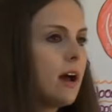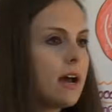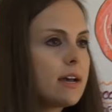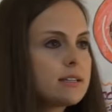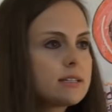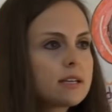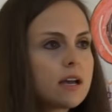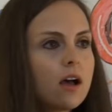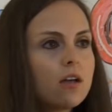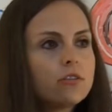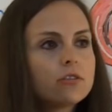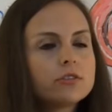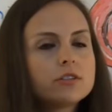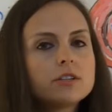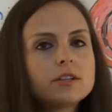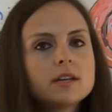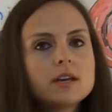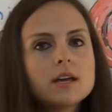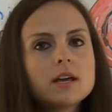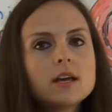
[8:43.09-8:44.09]
nice color
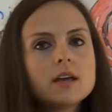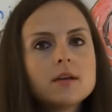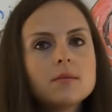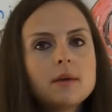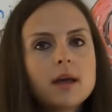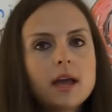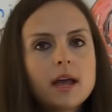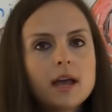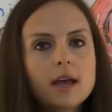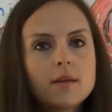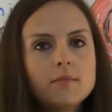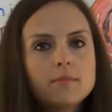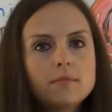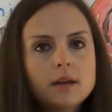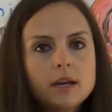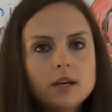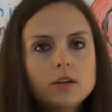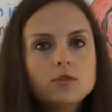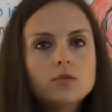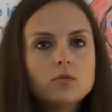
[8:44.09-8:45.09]
to them and
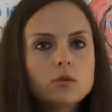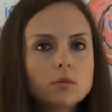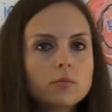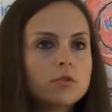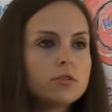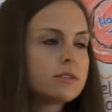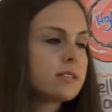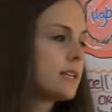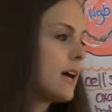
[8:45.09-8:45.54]
being normal